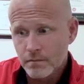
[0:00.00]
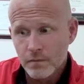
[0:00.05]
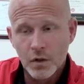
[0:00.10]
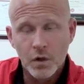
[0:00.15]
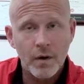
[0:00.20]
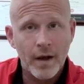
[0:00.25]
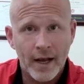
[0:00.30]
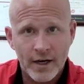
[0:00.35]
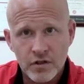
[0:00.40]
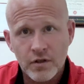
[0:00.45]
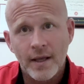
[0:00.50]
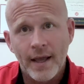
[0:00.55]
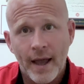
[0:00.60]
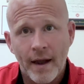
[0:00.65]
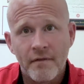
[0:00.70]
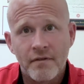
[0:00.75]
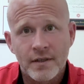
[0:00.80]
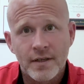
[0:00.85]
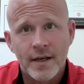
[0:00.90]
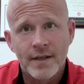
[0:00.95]
who actually
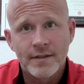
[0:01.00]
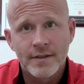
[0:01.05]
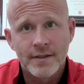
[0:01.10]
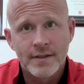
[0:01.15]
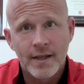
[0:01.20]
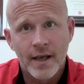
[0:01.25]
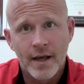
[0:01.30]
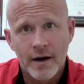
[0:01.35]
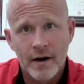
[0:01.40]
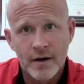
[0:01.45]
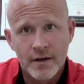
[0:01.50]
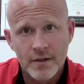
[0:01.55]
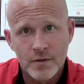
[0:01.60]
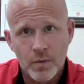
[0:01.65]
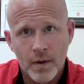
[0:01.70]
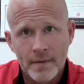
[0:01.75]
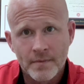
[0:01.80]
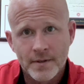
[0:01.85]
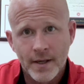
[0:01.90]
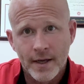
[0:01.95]
advertises that on his
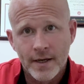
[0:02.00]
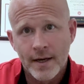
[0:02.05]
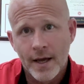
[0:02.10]
website.